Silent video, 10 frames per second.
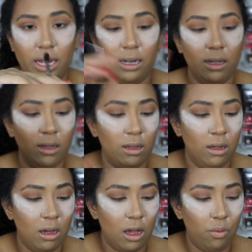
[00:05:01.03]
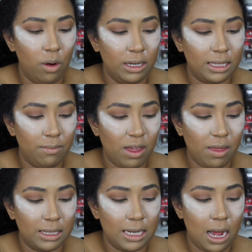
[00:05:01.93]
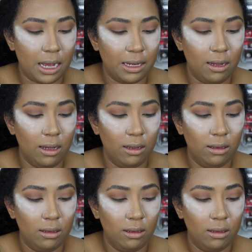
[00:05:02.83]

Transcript: it. I want something that's not gonna